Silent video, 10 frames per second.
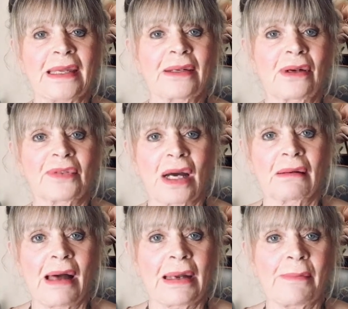You know, I've got
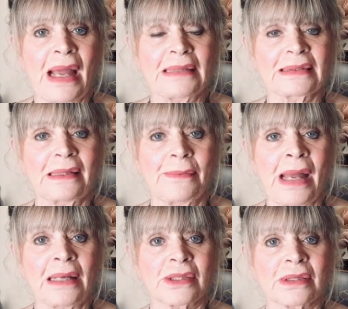a lot of masks that
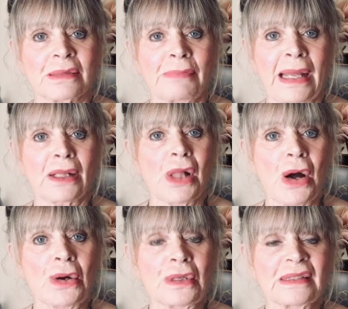match my
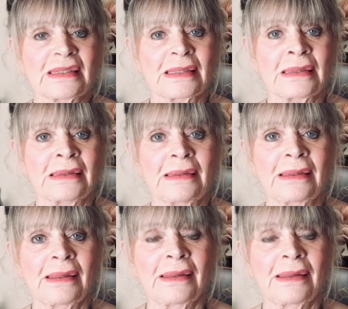clothes, and